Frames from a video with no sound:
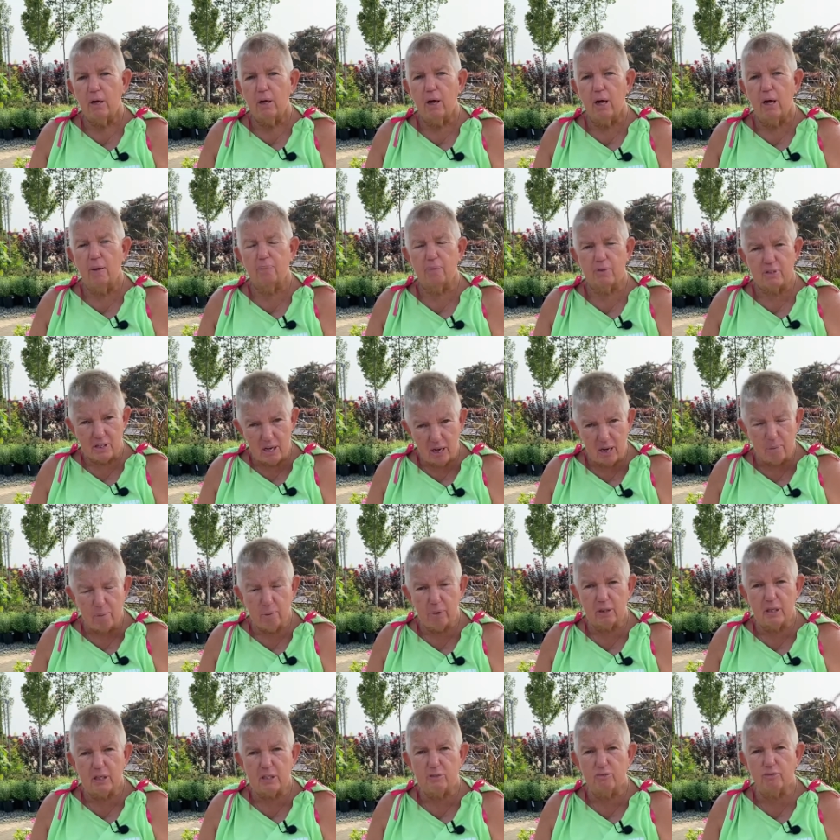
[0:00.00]
um, the
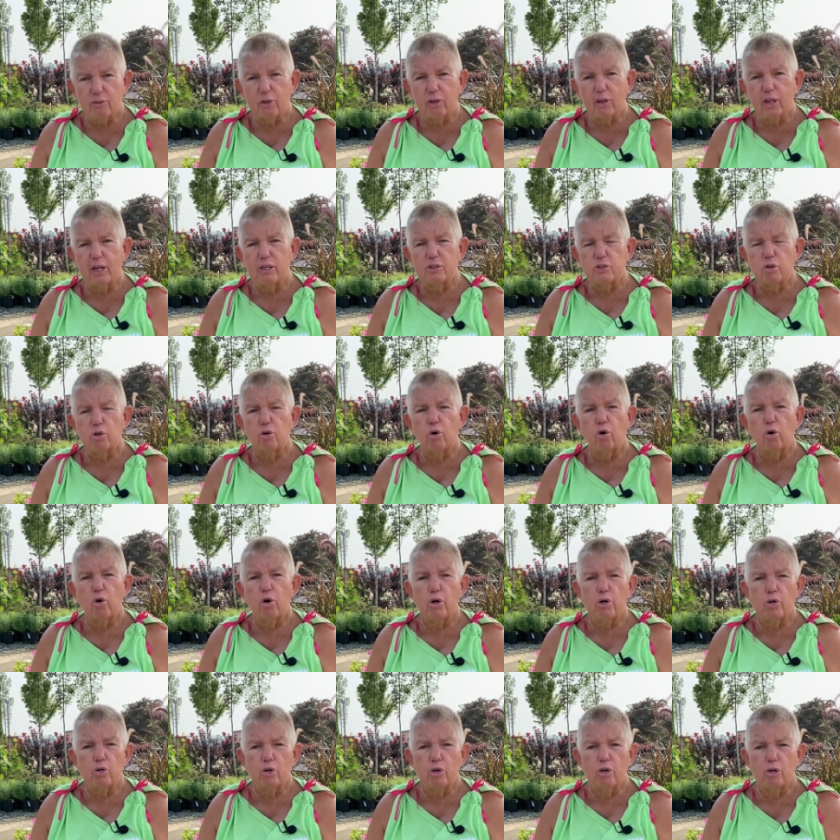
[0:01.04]
time-release fertilizer, or
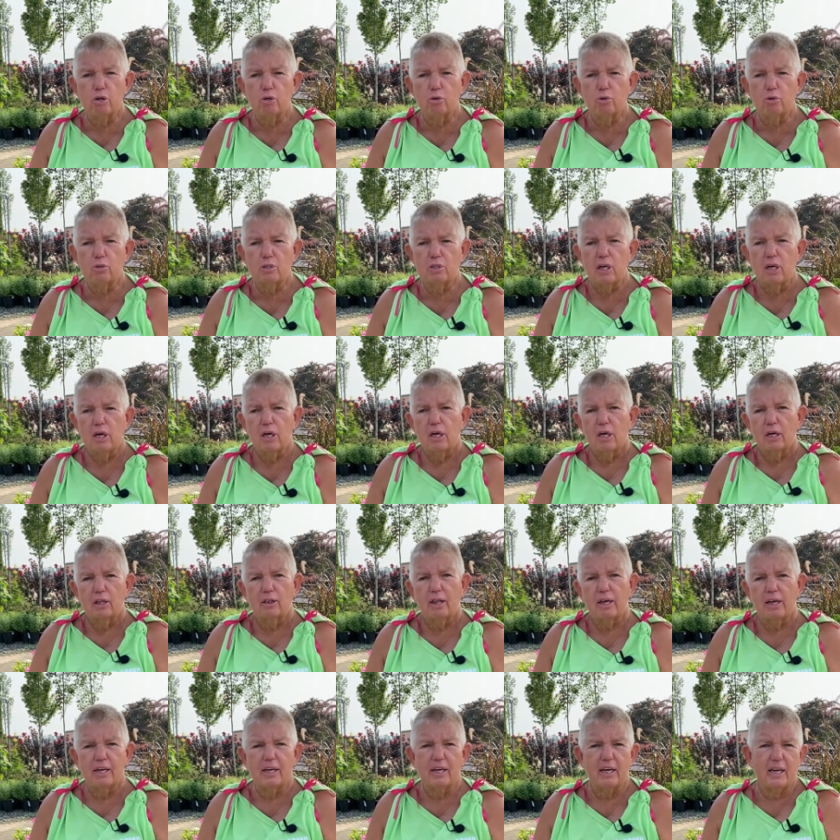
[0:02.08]
you can use
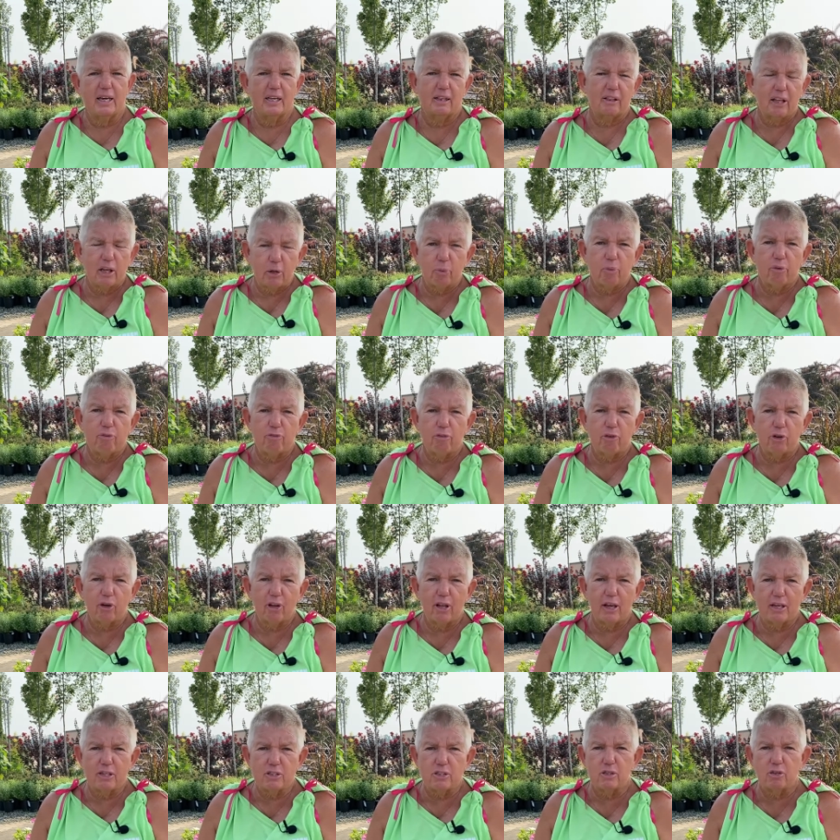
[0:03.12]
like a liquid
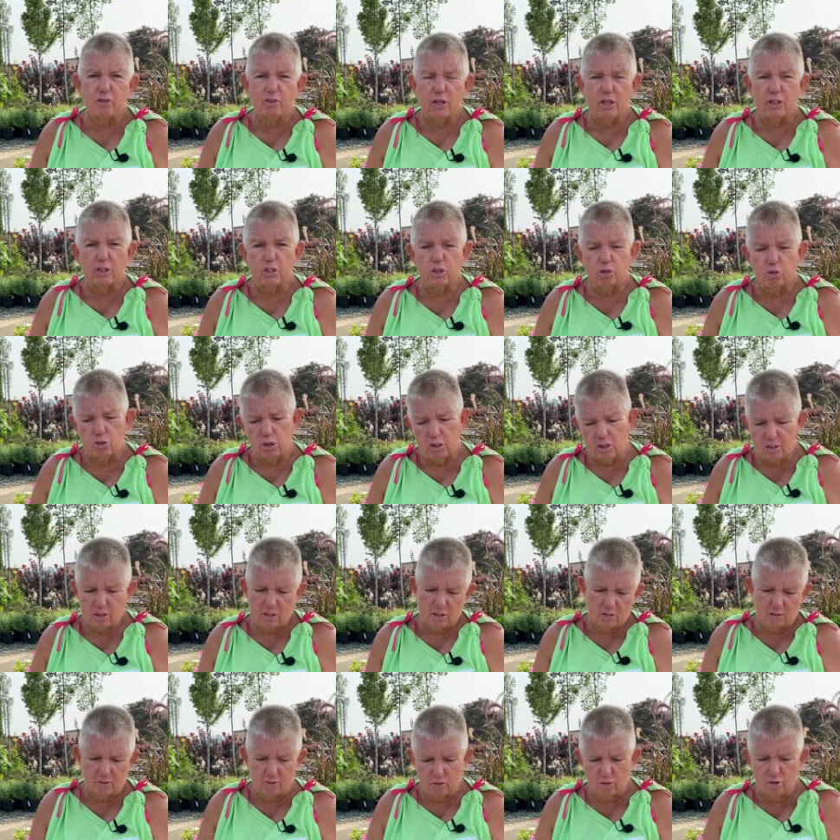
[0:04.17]
fertilizer that you
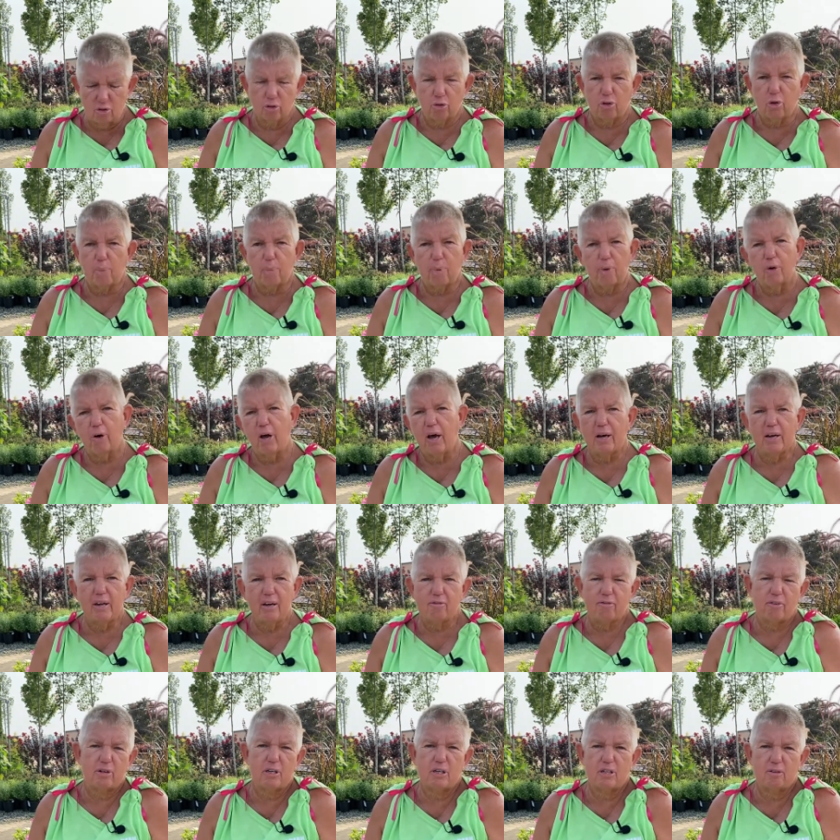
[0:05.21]
just, you know, you put on
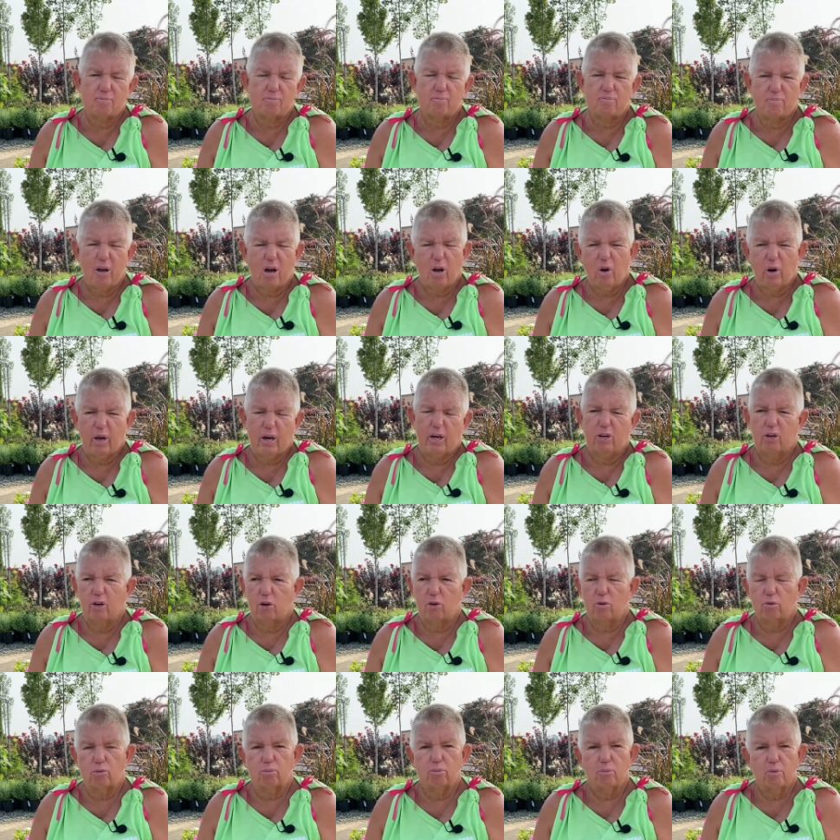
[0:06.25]
every, oh, I don't
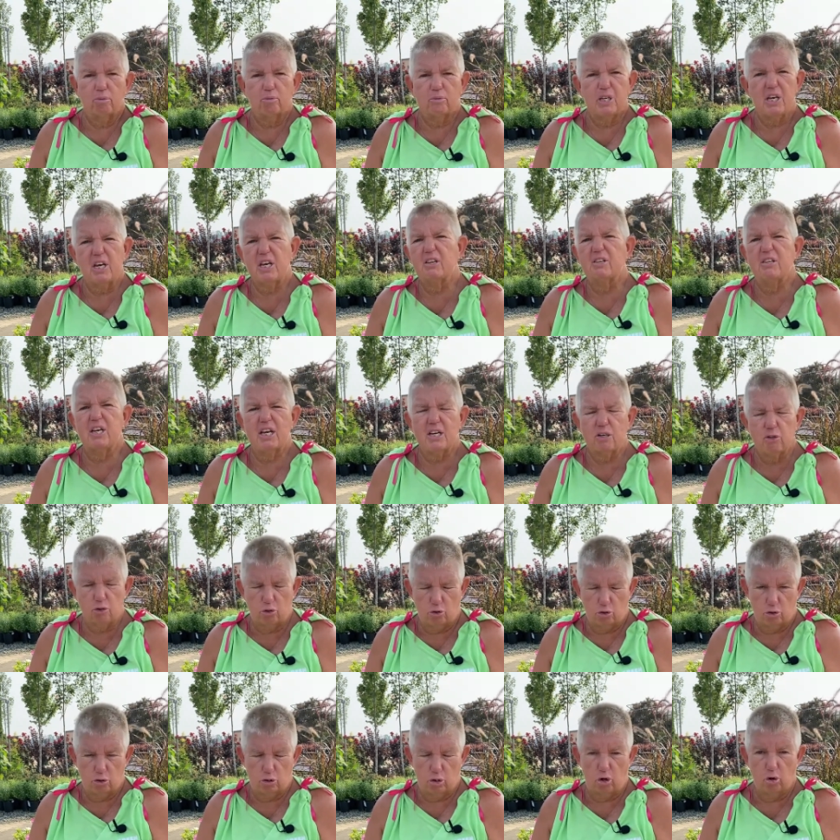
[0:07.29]
know, 10 days
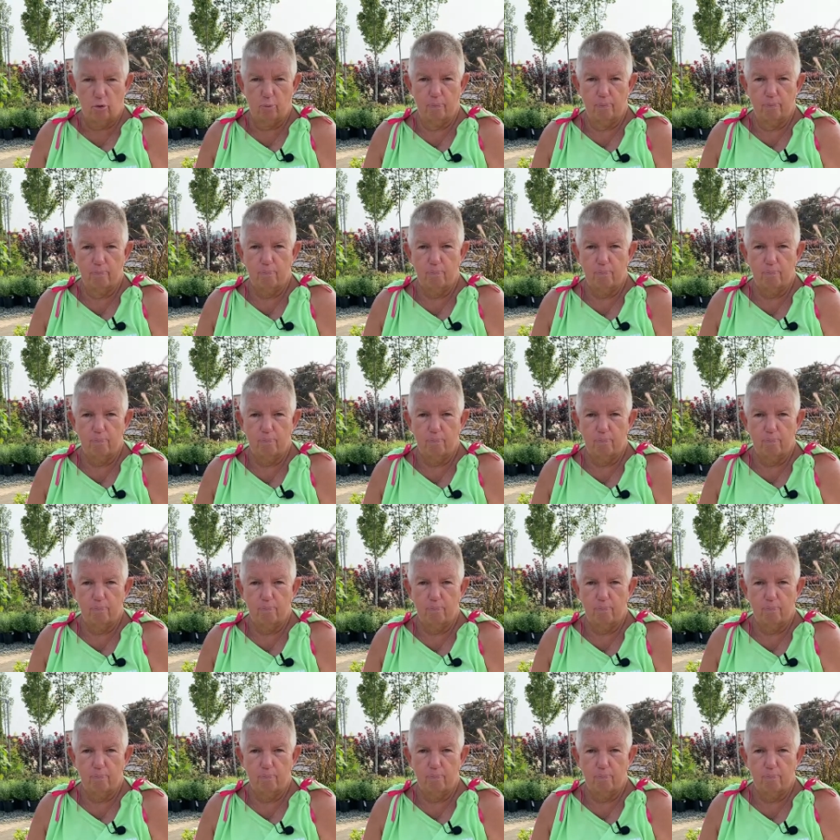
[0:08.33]
or so.